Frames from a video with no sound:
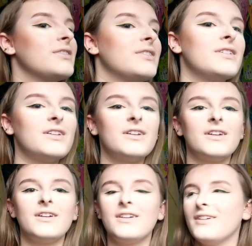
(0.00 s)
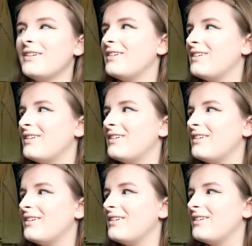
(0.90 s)
Road, Knowsley.
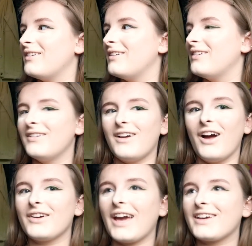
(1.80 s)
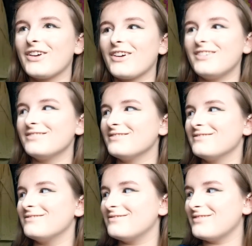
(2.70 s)
The third one is okay, Google.
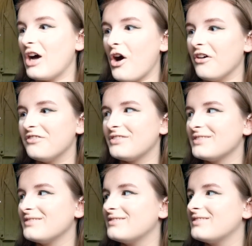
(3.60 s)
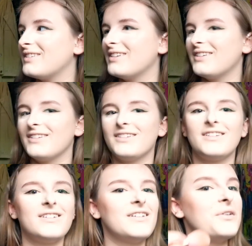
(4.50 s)
Off.
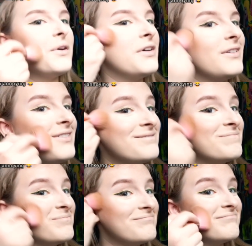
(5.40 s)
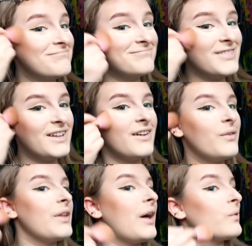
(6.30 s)

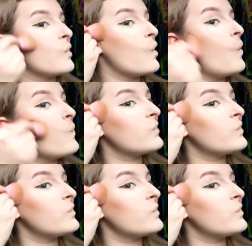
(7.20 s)
That was a lot,